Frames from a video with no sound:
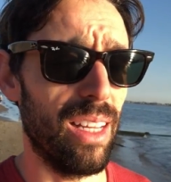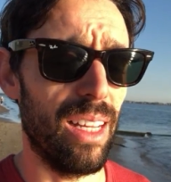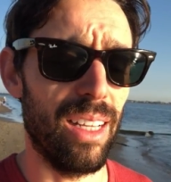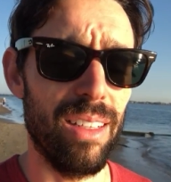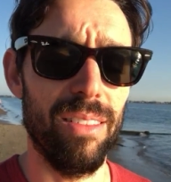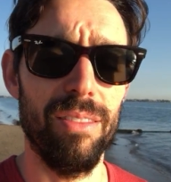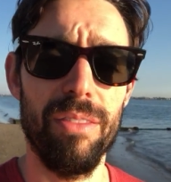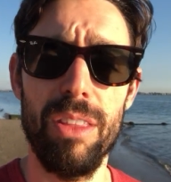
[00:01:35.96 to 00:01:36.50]

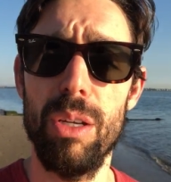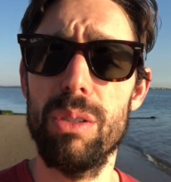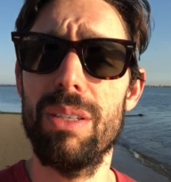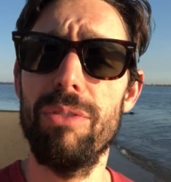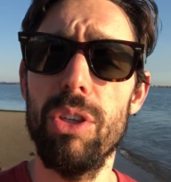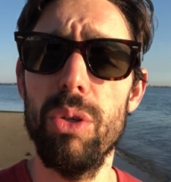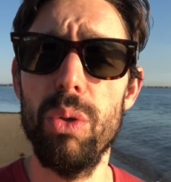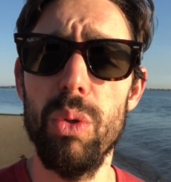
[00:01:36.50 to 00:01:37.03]
uh, those
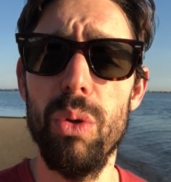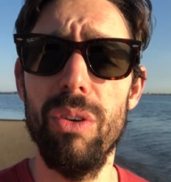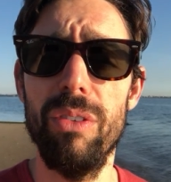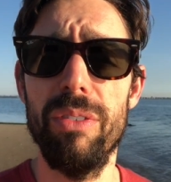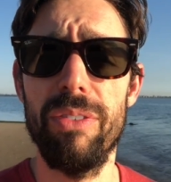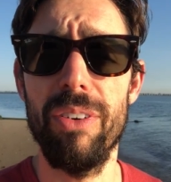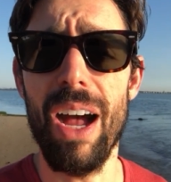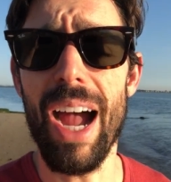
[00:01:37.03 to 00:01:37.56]
of you who
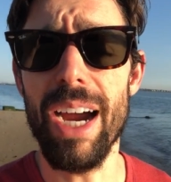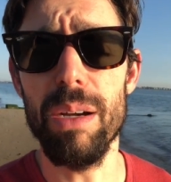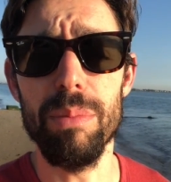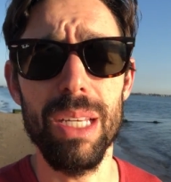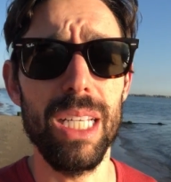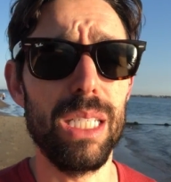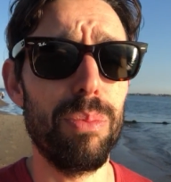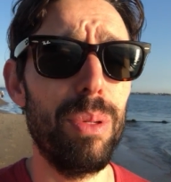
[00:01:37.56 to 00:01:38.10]
have hired
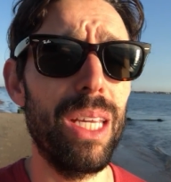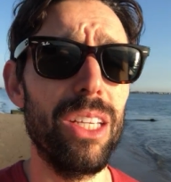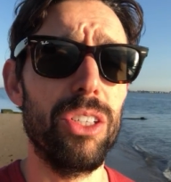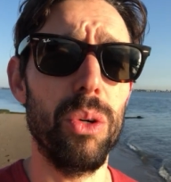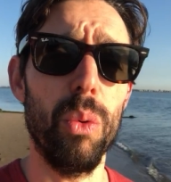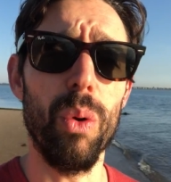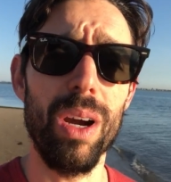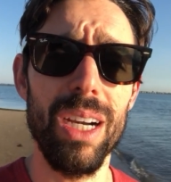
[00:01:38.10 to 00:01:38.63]
me to speak at
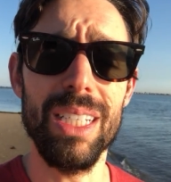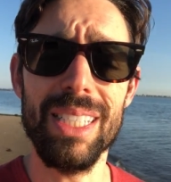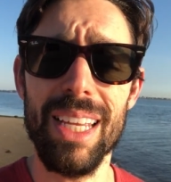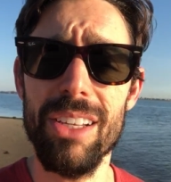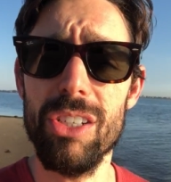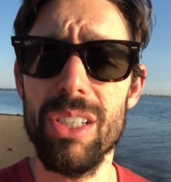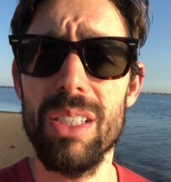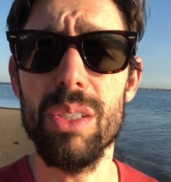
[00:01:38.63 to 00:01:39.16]
your
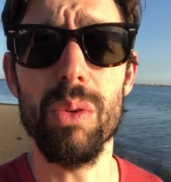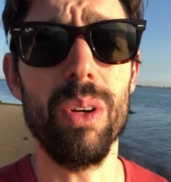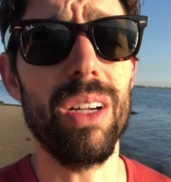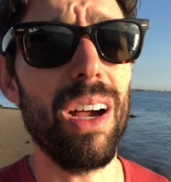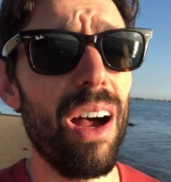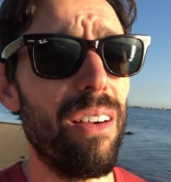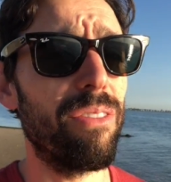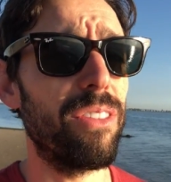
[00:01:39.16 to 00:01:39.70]
organizations or
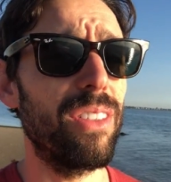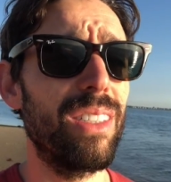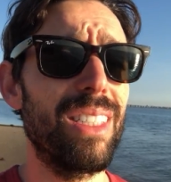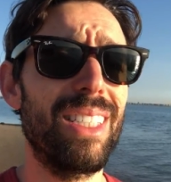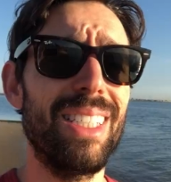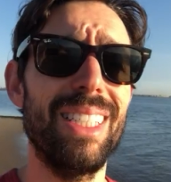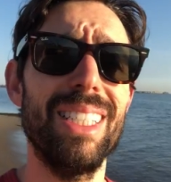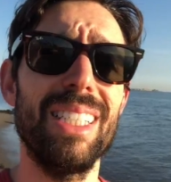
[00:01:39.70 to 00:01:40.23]

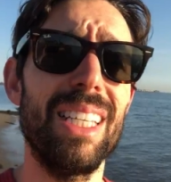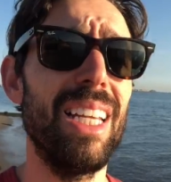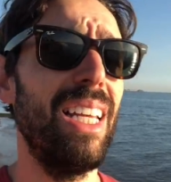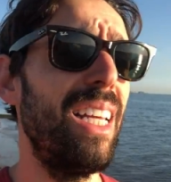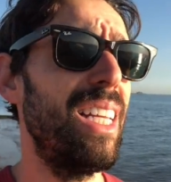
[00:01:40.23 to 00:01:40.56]
conferences,